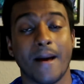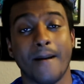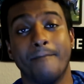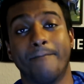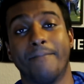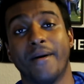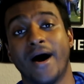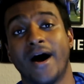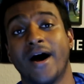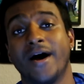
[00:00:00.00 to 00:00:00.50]

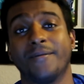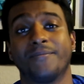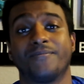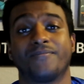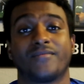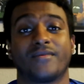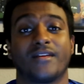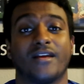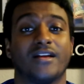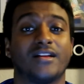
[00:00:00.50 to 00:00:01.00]
But
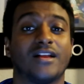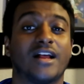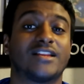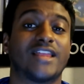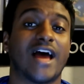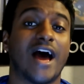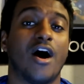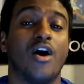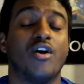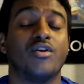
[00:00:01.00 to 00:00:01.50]

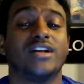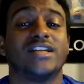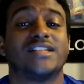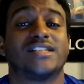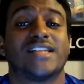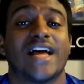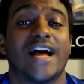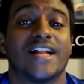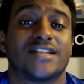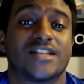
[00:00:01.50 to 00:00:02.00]
that only
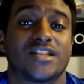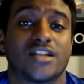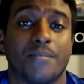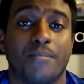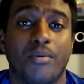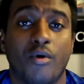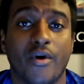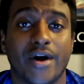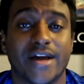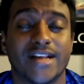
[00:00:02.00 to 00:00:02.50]
stands as a
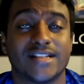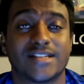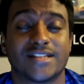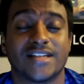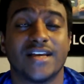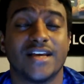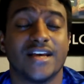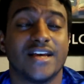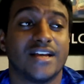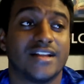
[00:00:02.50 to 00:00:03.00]

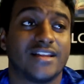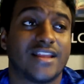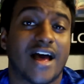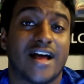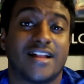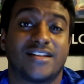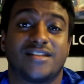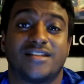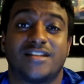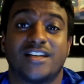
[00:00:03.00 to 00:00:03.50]
point
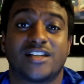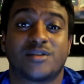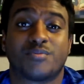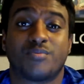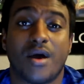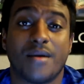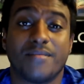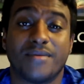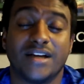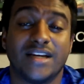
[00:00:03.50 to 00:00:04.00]
that this
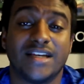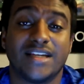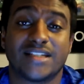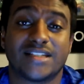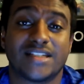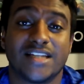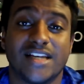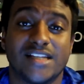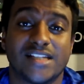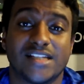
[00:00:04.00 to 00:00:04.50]
Premier League
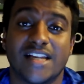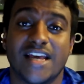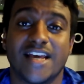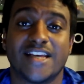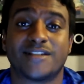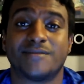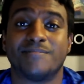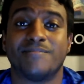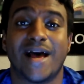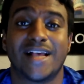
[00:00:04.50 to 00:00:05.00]
season
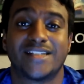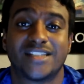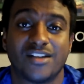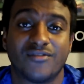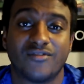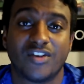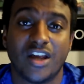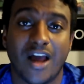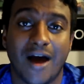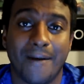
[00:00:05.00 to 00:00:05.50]
is
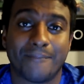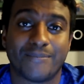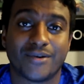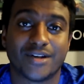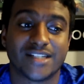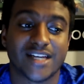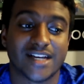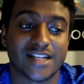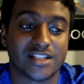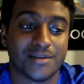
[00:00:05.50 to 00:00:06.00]
massively
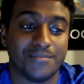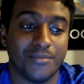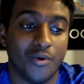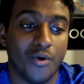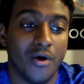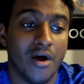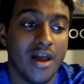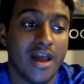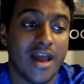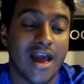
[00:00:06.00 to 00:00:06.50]

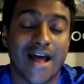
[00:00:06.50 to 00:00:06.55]
unpredictable,